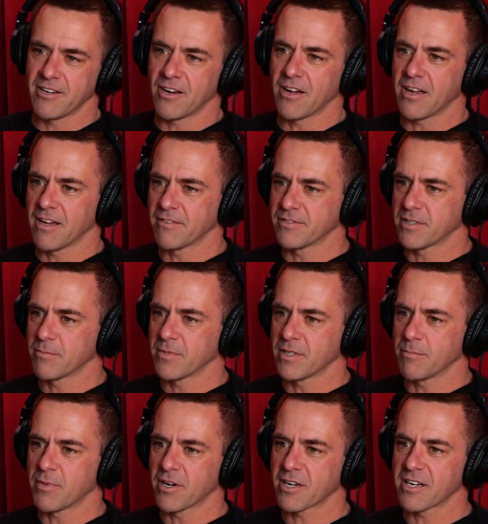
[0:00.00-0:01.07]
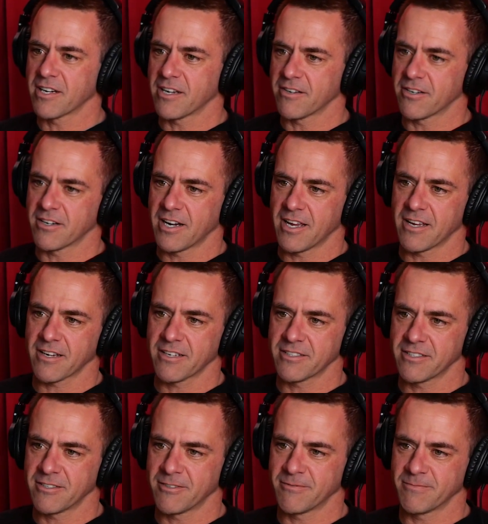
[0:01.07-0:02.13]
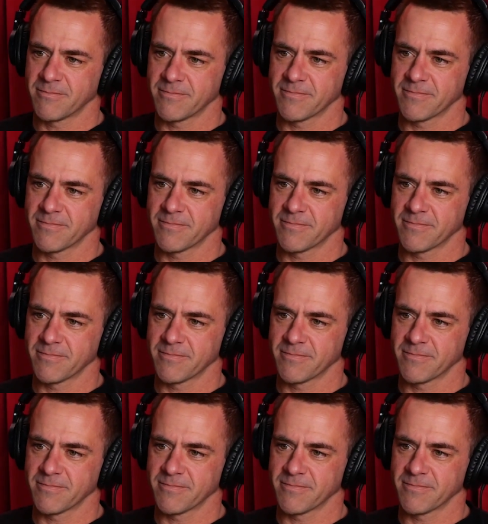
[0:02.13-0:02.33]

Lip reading: not have somebody barking down your neck. So